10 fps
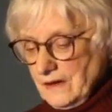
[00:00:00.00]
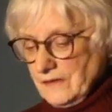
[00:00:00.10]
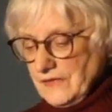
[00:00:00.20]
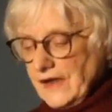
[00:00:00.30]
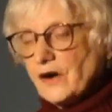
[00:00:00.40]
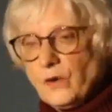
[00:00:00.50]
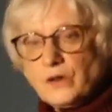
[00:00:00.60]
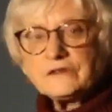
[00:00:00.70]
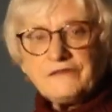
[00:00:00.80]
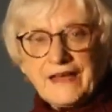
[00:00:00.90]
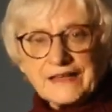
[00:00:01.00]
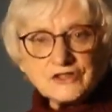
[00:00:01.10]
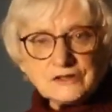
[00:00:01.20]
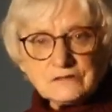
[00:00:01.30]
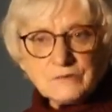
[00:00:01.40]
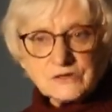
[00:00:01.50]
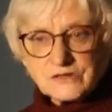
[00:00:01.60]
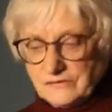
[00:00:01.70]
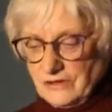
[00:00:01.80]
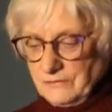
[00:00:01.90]
They are old fashioned, most
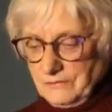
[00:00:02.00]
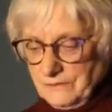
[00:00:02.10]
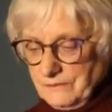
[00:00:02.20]
of them,